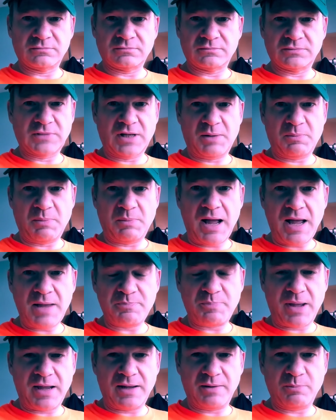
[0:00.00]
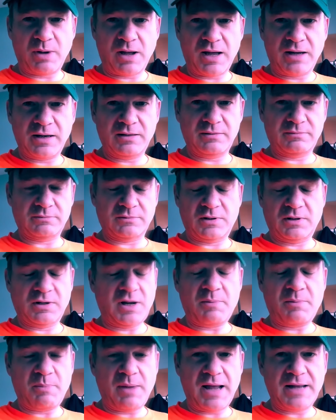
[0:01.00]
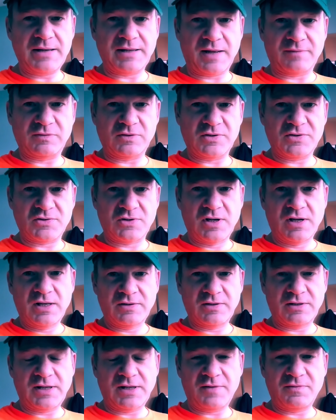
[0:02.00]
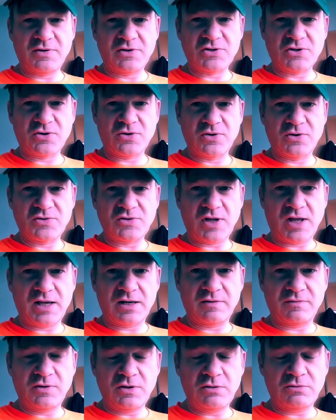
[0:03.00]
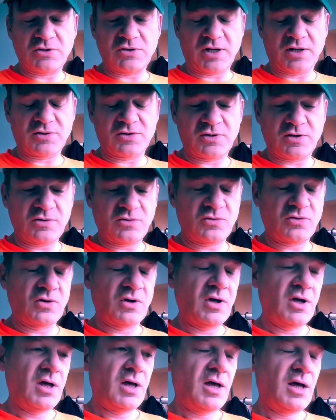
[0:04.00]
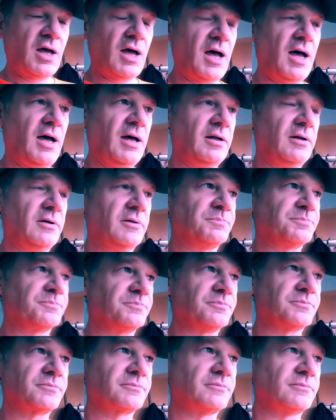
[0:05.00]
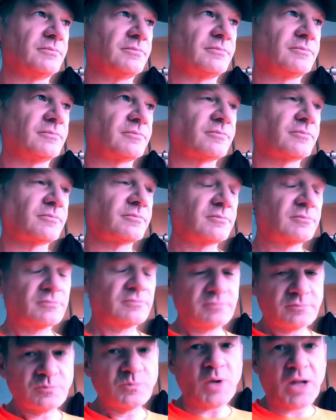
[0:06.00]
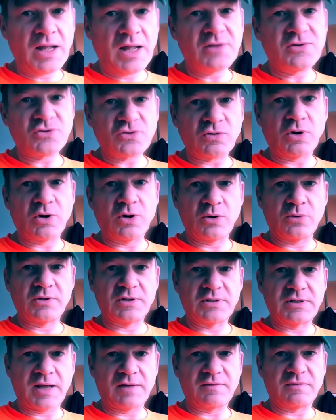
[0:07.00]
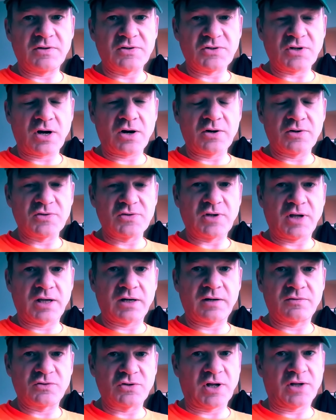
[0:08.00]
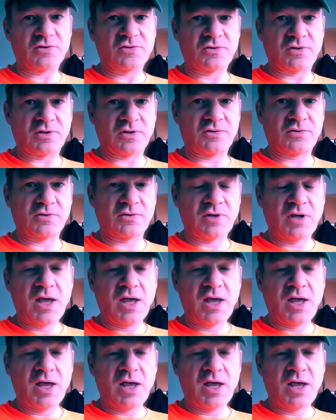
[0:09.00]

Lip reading: not my pain body, or not my devils. The devils are inside of you, Justice. And it's true, the devils are inside of Justice.